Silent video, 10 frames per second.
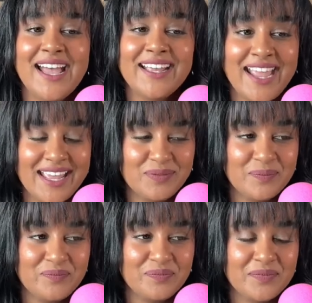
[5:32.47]
Again,
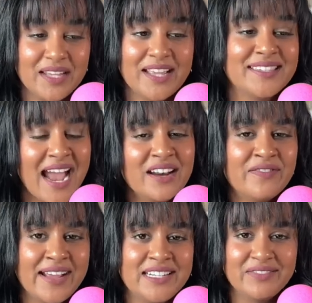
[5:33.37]
a side
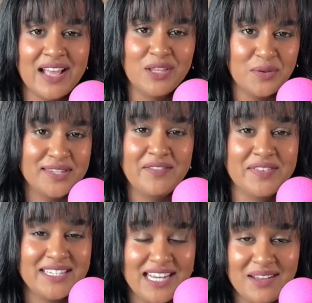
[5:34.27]
effect of that low
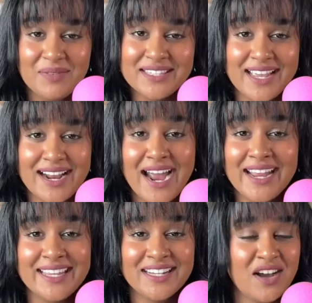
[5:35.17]
self-esteem is that
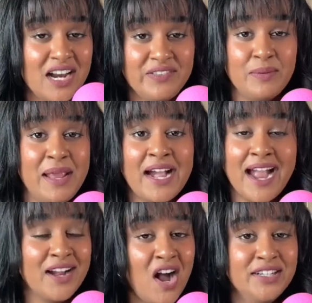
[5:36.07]
I cannot even make
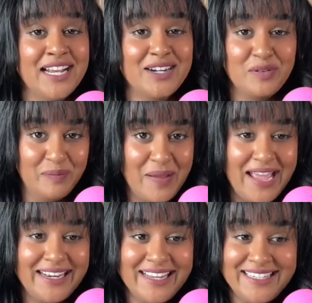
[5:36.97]
eye contact with
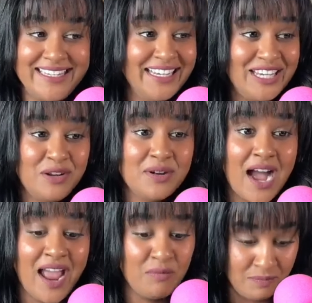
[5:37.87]
men. I see a cute
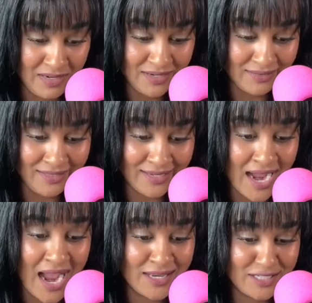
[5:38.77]
guy, I'm immediately like
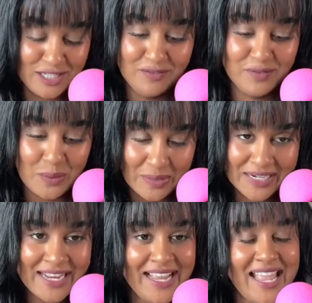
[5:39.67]
eyes to the
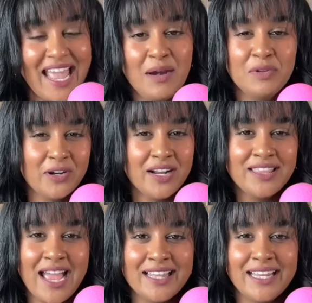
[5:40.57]
floor. And I'm
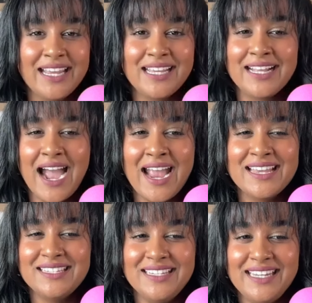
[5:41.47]
learning that like
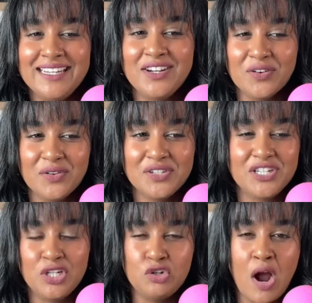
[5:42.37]
guys need girls
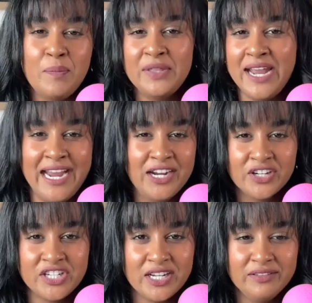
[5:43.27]
to drop the
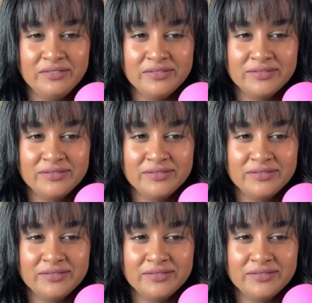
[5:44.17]
handkerchief,